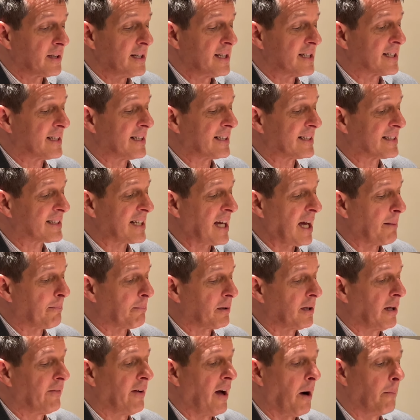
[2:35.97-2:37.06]
is an example
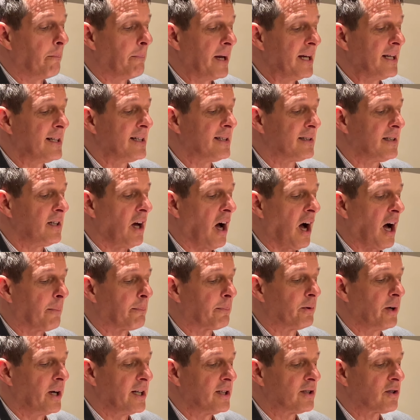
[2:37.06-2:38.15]
of how Beit Issie
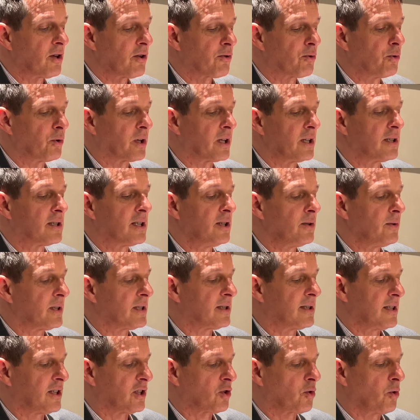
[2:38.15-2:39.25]
operates through continuous
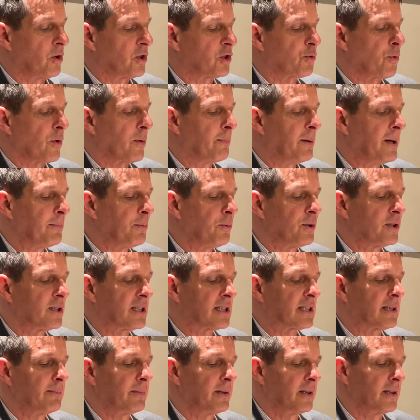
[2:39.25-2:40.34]
discourse with people with
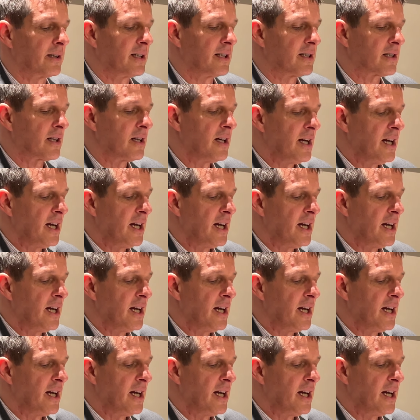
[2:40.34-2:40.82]
disabilities